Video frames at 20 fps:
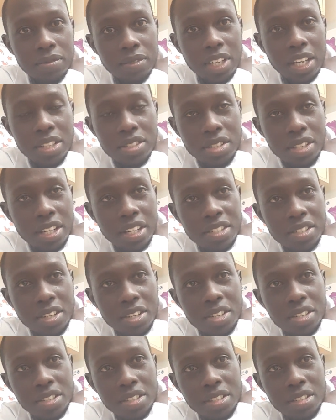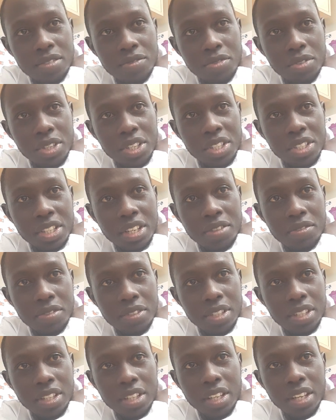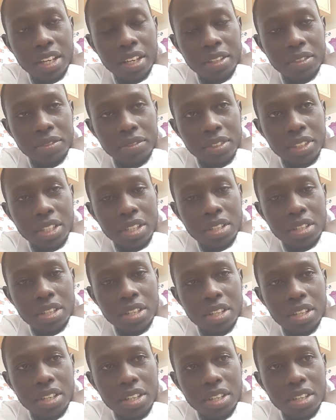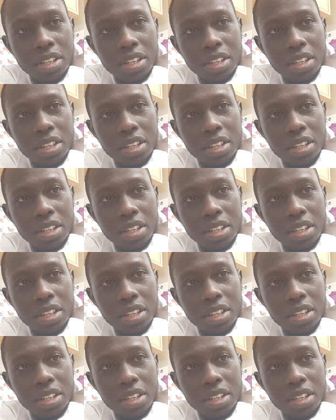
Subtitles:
Counselors are testing for HIV in there,